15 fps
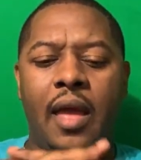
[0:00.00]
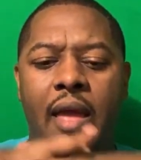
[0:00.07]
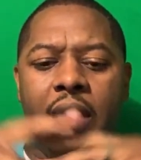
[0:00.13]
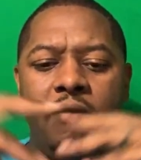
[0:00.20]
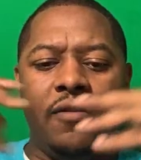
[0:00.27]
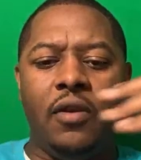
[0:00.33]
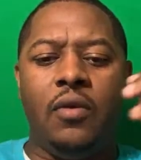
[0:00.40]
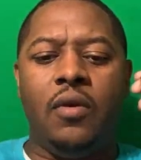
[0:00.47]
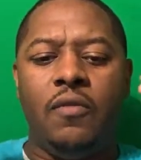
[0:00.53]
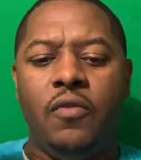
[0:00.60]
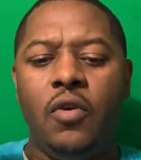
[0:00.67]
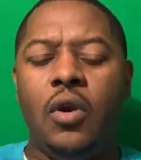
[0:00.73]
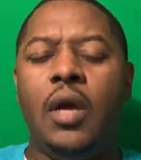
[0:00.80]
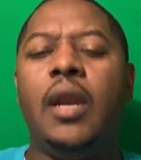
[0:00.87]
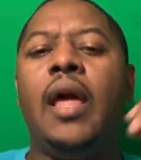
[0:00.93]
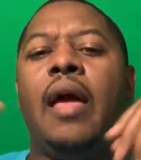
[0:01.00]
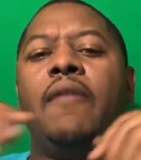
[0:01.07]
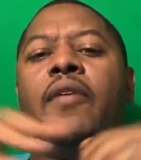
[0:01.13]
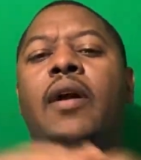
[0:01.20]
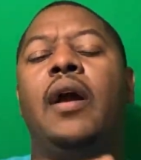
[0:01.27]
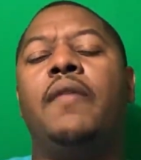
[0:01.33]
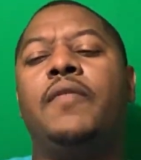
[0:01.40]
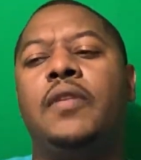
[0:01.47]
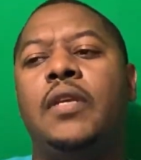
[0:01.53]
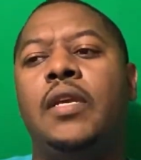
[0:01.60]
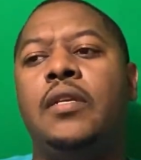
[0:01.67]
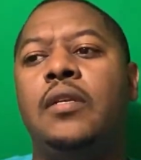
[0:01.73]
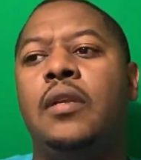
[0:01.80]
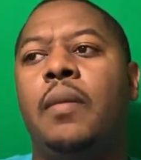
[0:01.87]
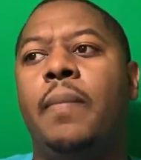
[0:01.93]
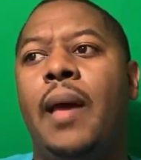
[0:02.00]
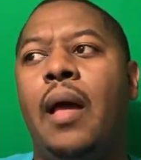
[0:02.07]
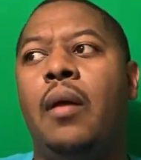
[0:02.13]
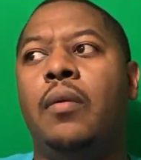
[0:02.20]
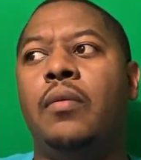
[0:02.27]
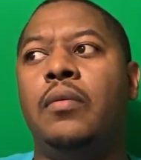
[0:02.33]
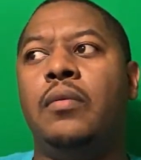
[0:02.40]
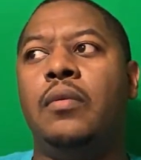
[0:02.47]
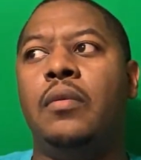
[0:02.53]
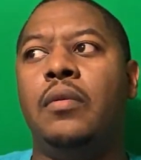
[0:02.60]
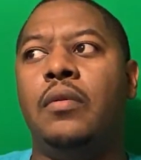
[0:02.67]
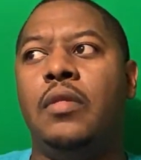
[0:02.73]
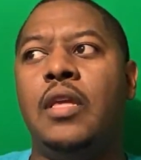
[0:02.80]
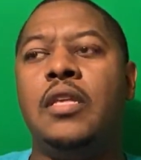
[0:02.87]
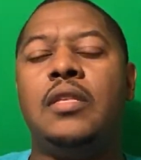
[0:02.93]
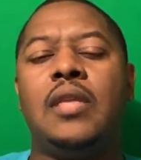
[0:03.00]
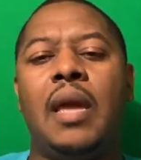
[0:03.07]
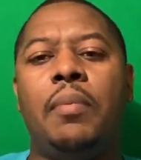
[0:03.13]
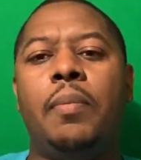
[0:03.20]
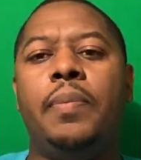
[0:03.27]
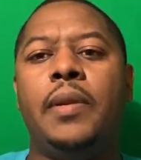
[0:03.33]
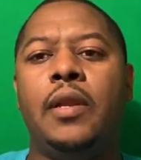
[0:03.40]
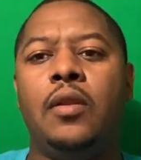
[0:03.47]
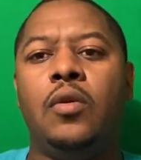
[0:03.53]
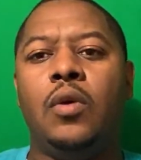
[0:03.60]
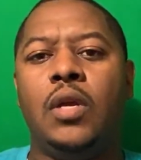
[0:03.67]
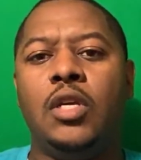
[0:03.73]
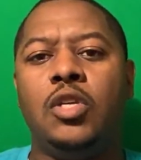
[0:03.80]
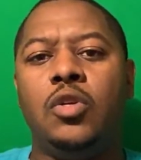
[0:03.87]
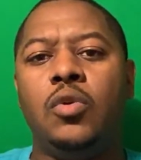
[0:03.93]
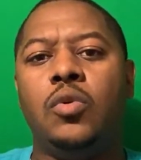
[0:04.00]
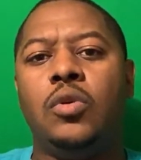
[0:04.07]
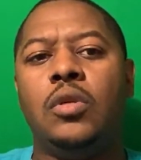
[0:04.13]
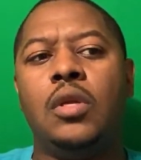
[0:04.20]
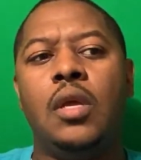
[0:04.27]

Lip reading: if you're gonna have a conversation about these type of political issues,